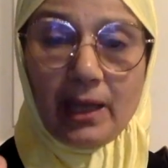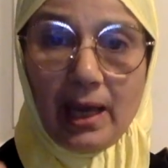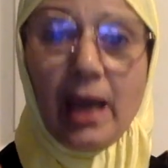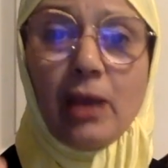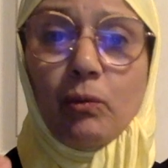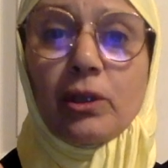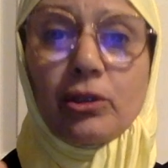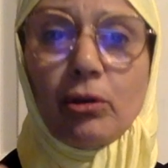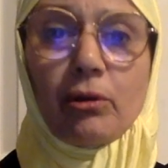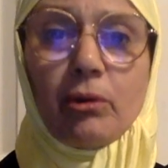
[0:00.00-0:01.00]
I will
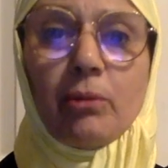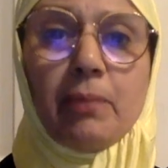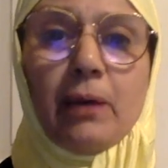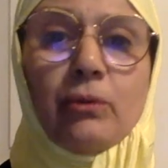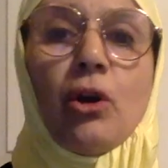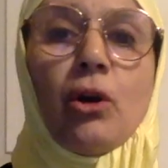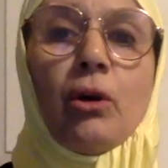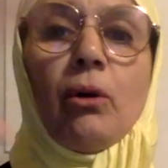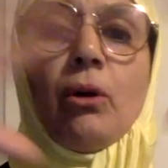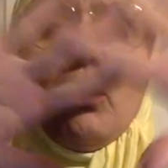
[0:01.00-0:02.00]
talk about
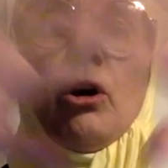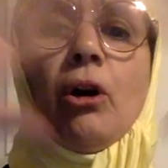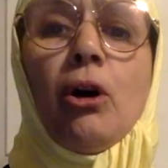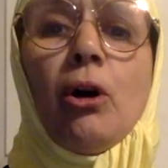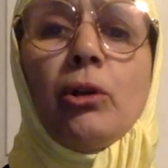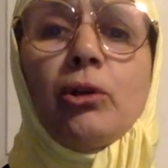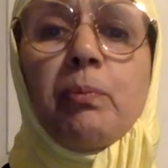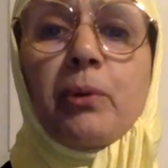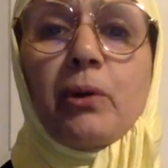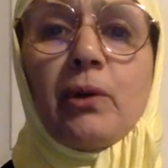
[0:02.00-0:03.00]
all the
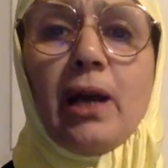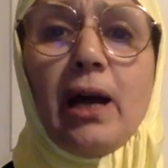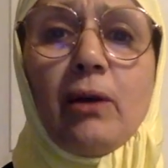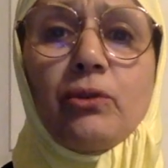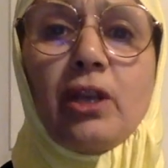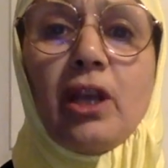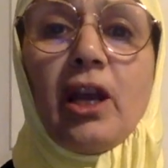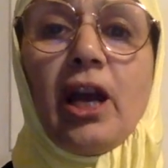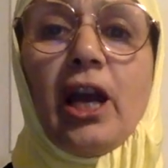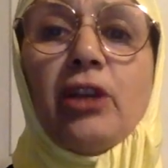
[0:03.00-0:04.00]
pronouns
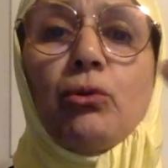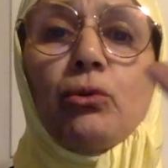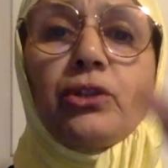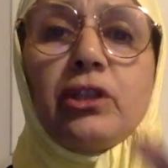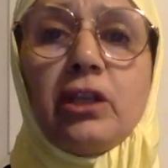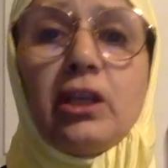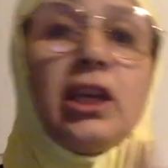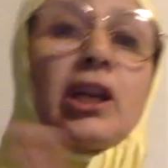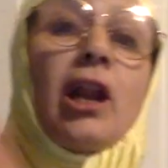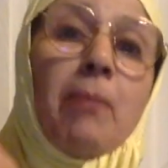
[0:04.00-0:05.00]
and you see
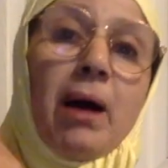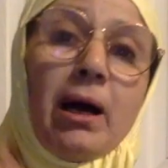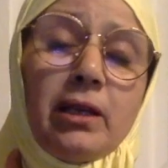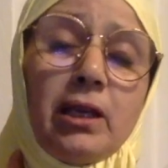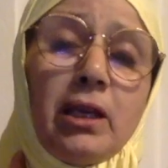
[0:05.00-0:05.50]
in al